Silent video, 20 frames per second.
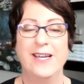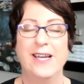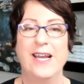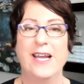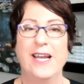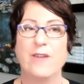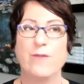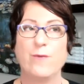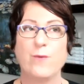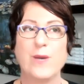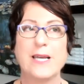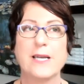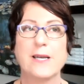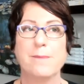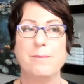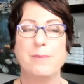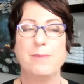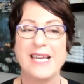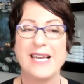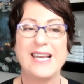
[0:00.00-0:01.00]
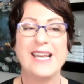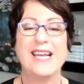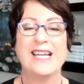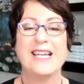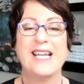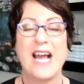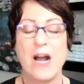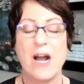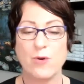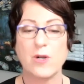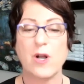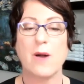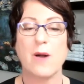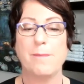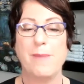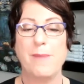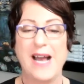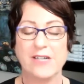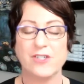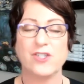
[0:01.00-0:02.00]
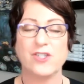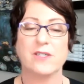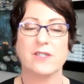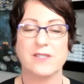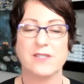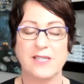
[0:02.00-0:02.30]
And if we can be in our compassionate